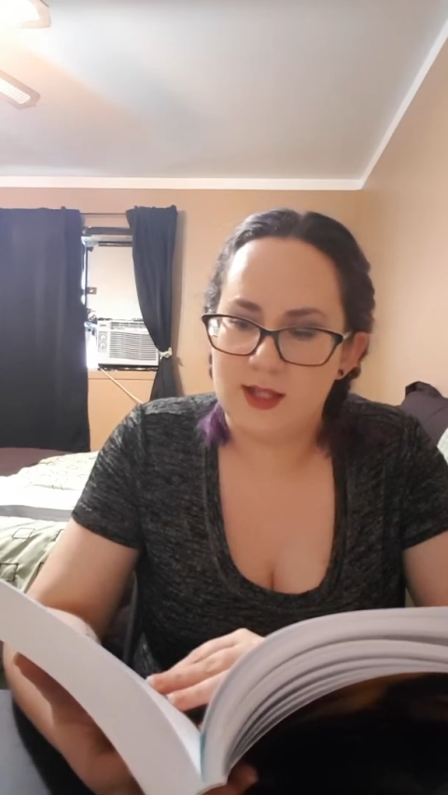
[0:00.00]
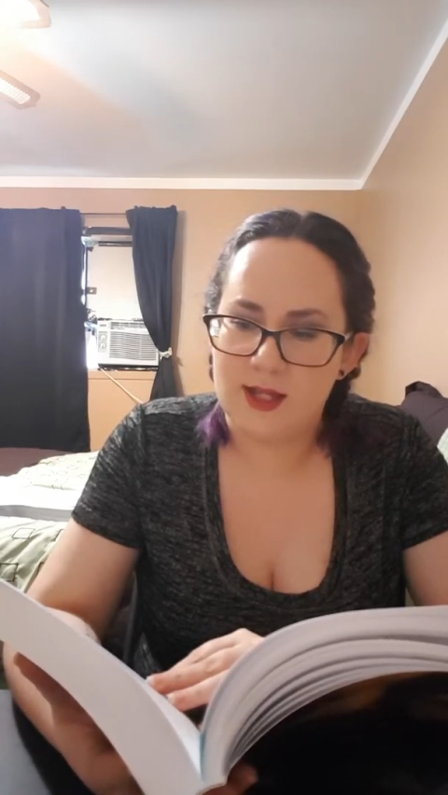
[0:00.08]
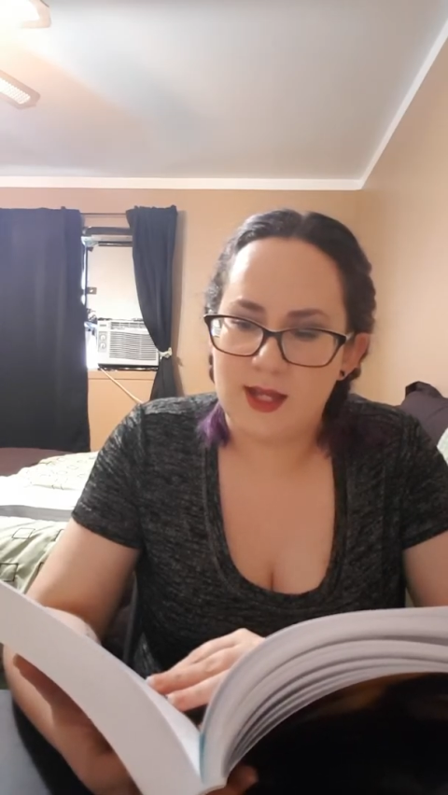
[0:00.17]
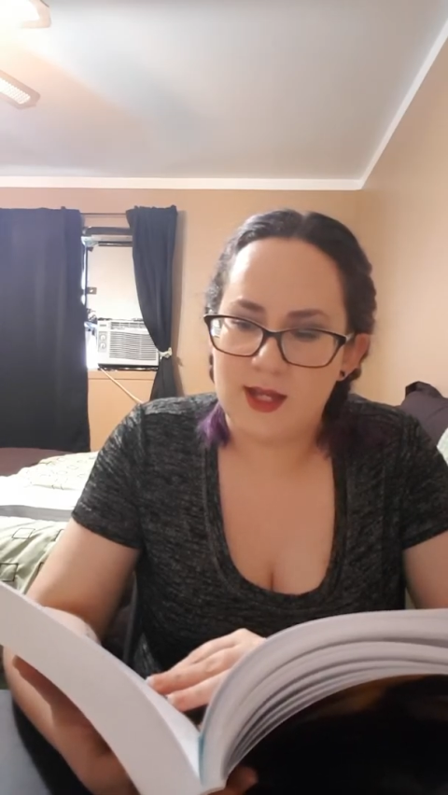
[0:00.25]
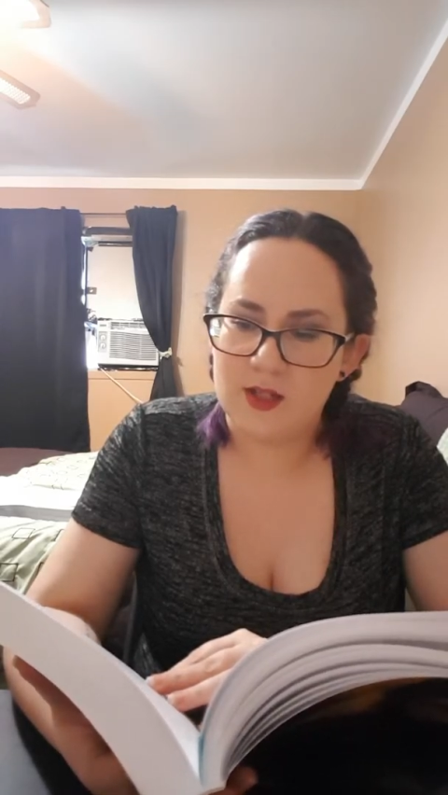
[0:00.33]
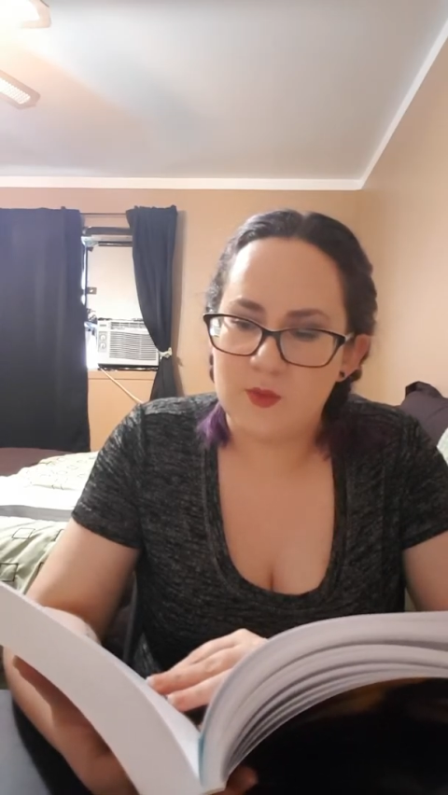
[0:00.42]

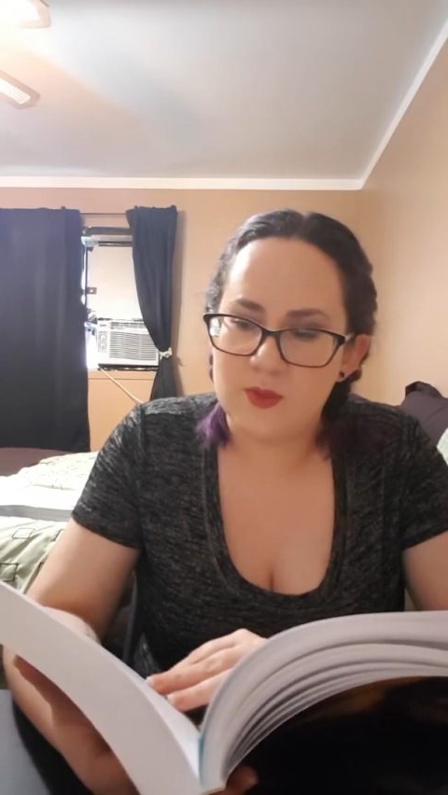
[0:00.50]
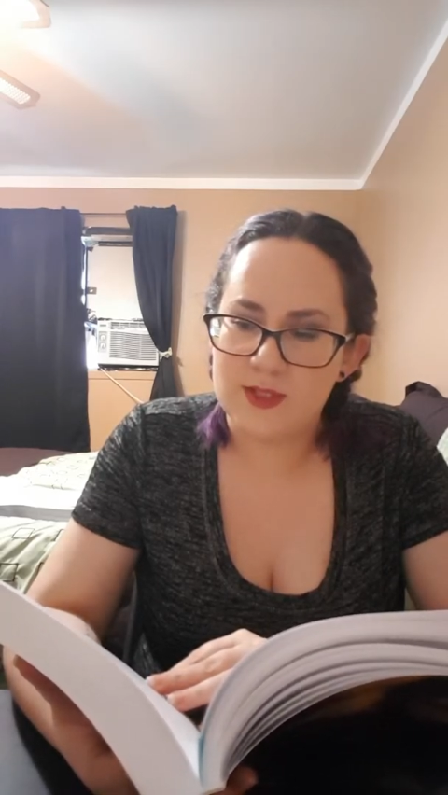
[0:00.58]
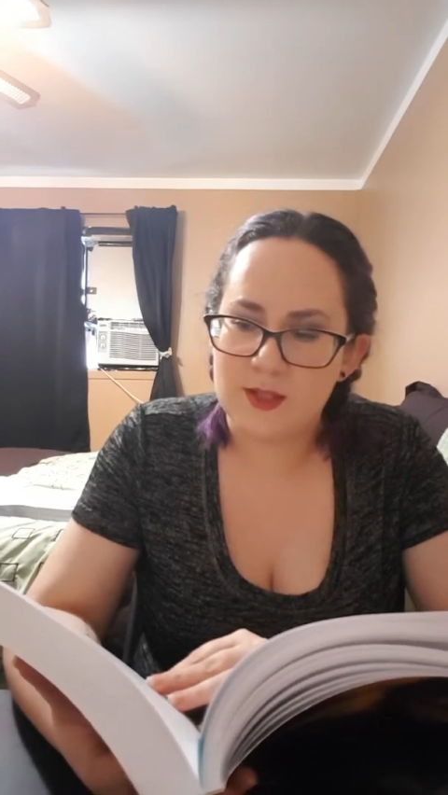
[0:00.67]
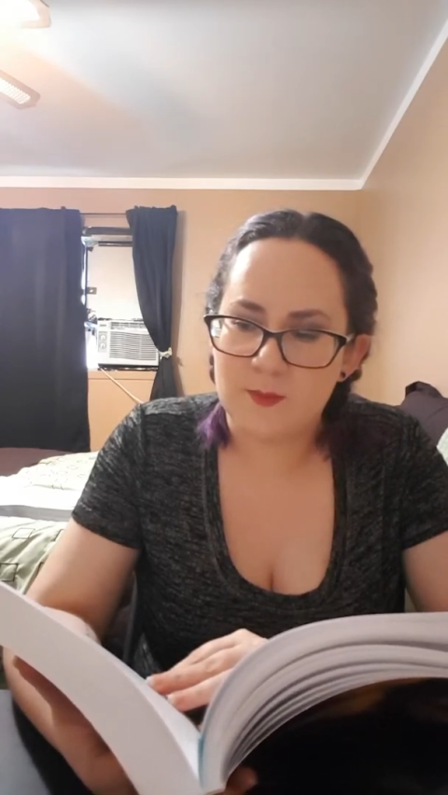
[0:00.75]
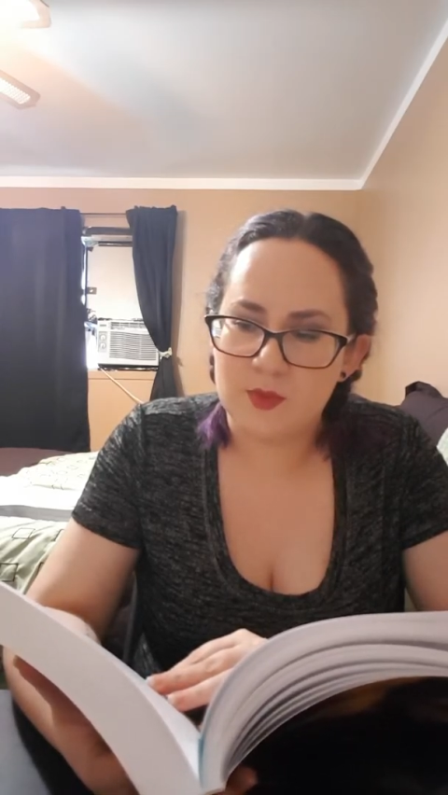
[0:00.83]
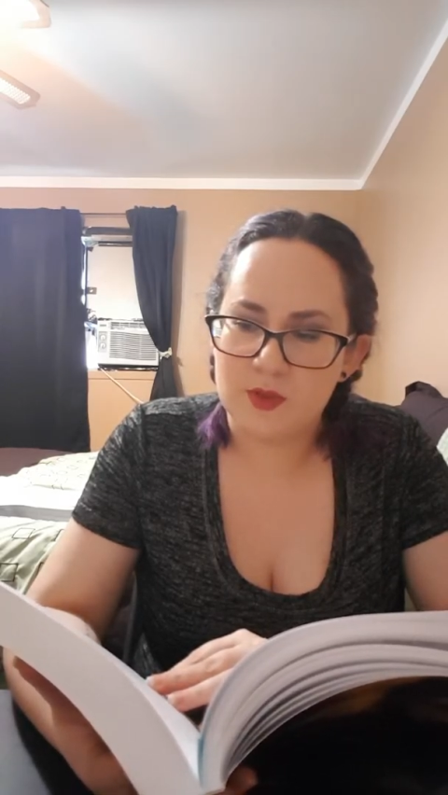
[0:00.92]
Hannah
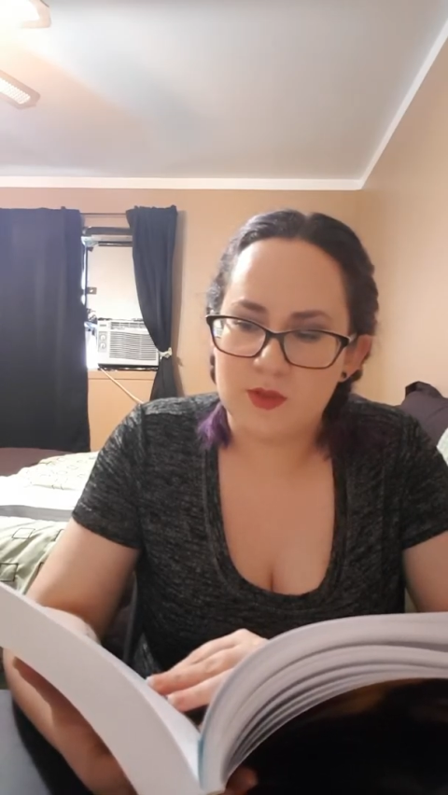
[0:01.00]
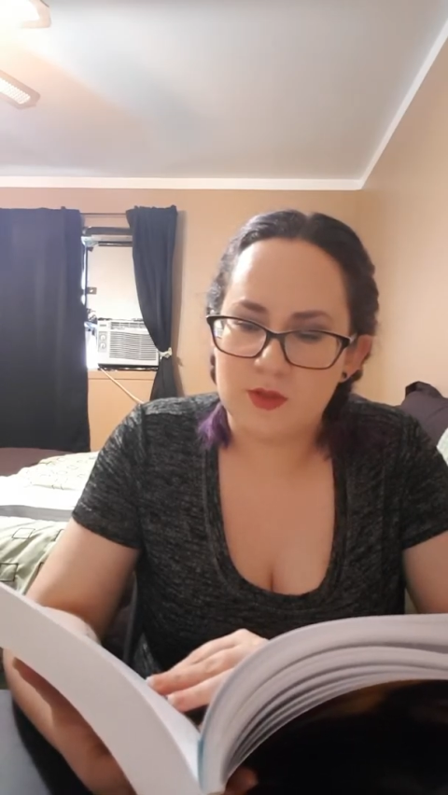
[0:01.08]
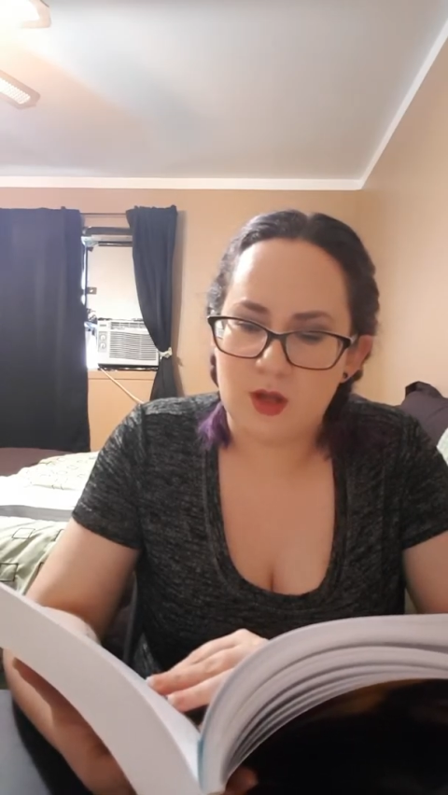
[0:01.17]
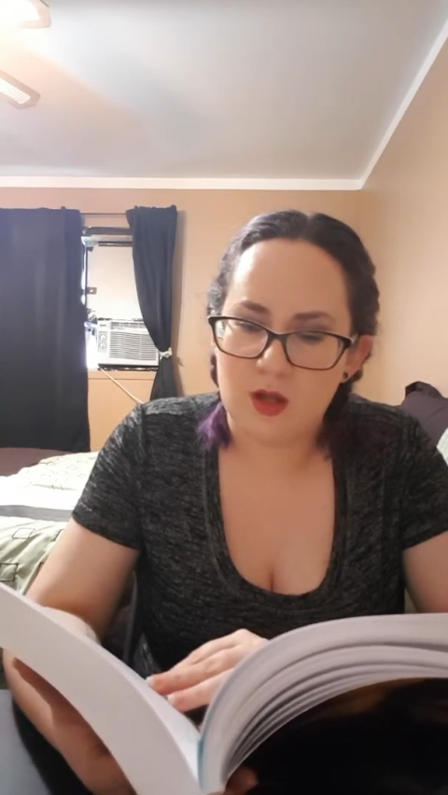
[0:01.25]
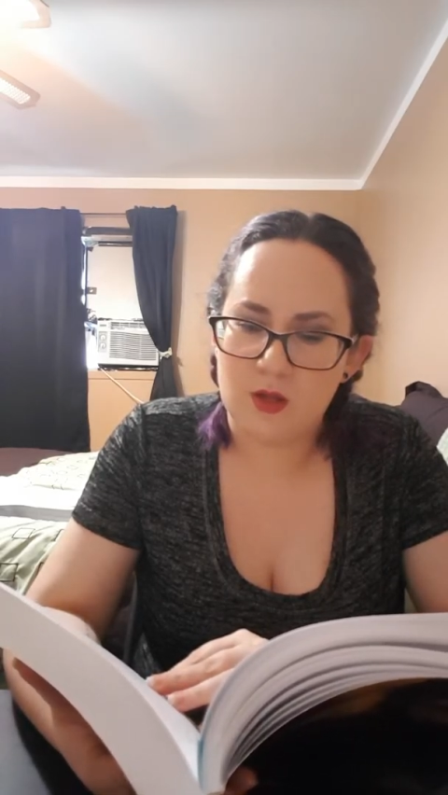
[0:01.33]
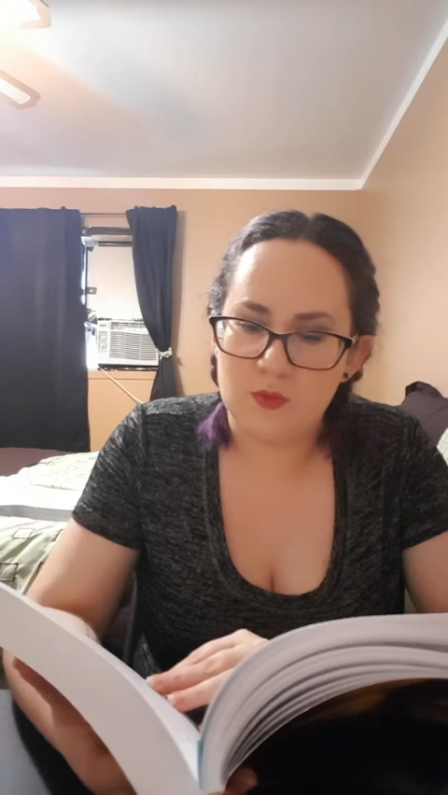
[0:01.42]
resembled a
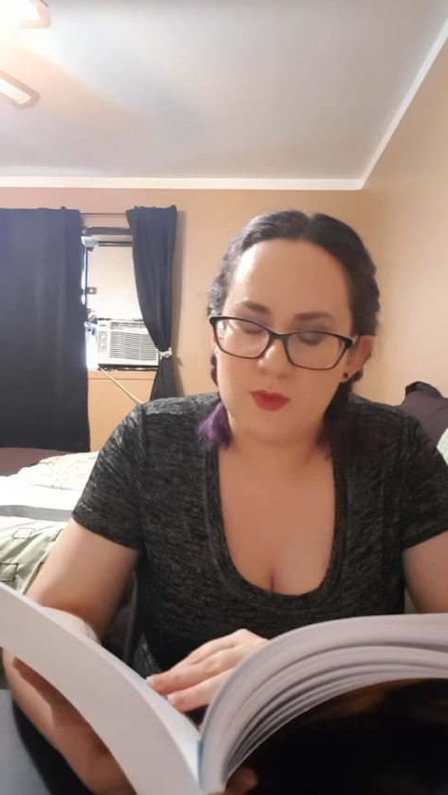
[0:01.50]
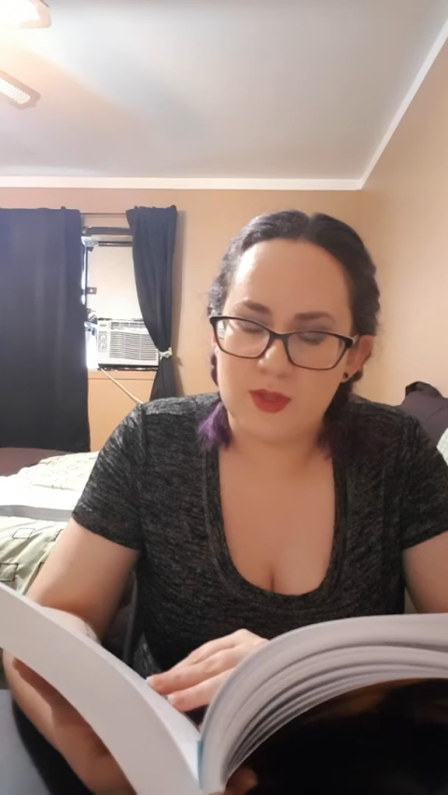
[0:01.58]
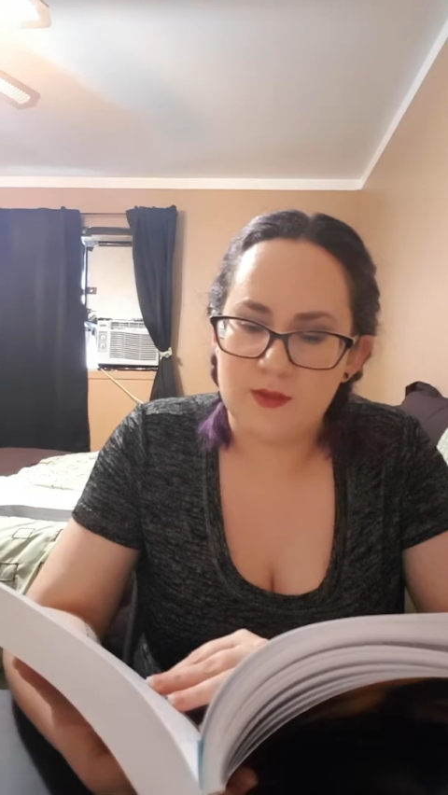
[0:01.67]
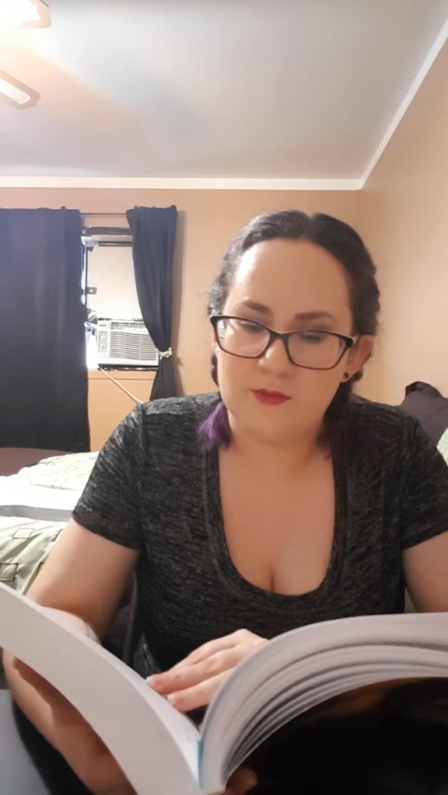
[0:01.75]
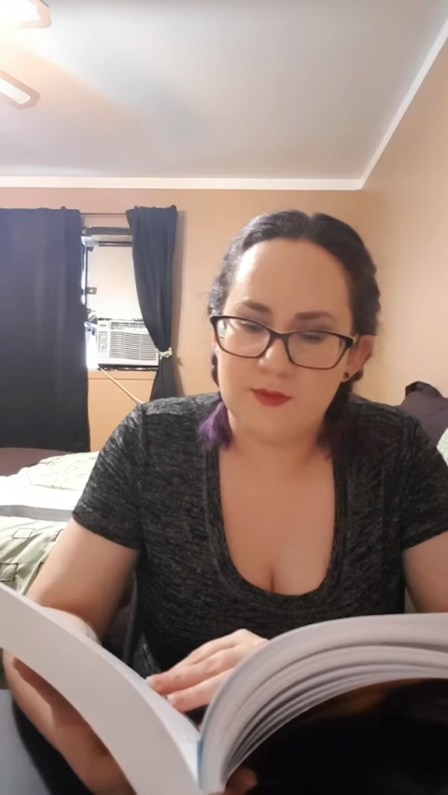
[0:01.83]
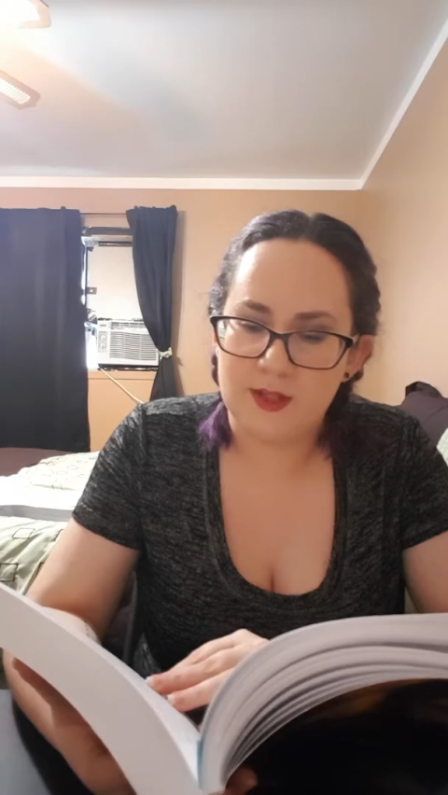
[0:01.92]
doll with
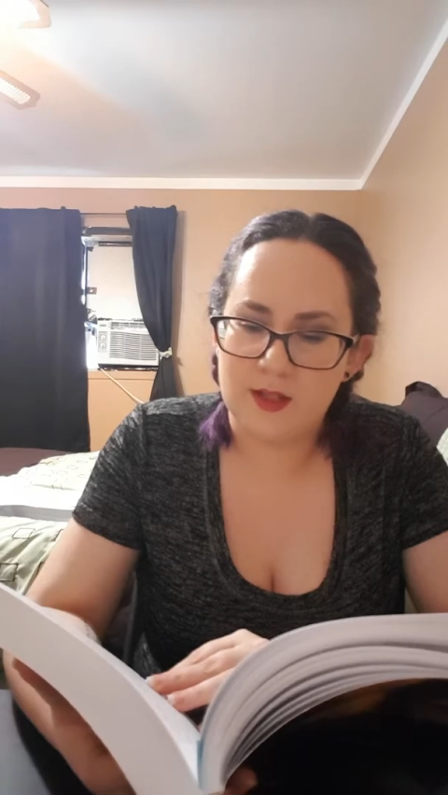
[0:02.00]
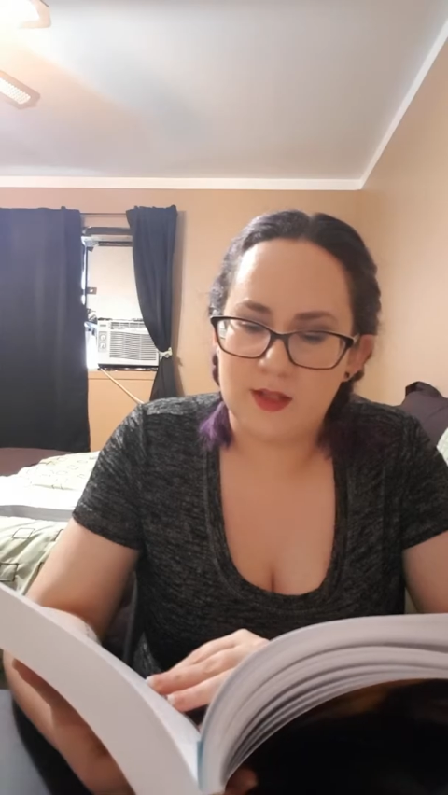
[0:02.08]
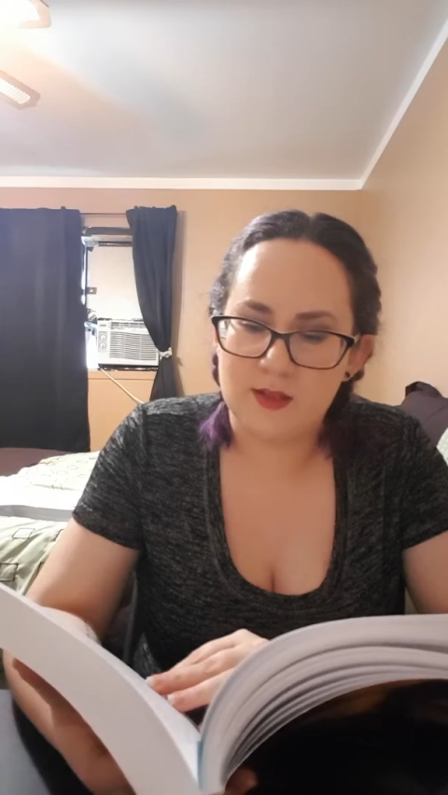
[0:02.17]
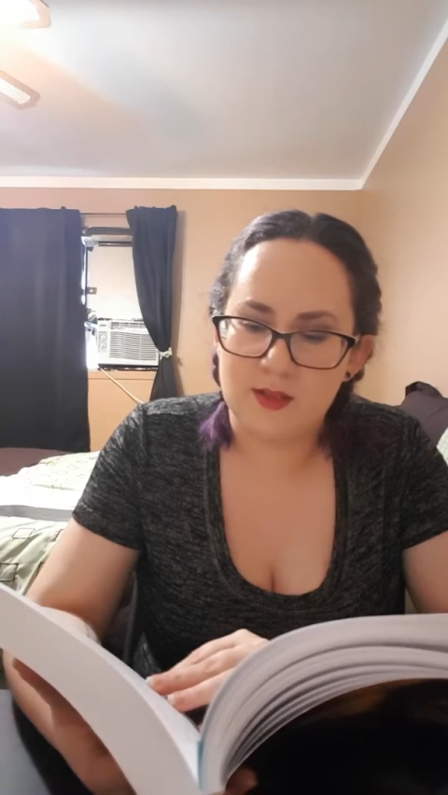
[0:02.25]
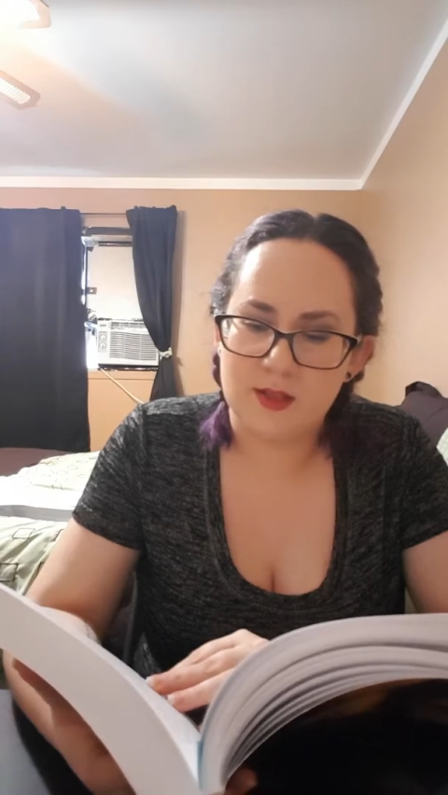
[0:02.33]
a vacant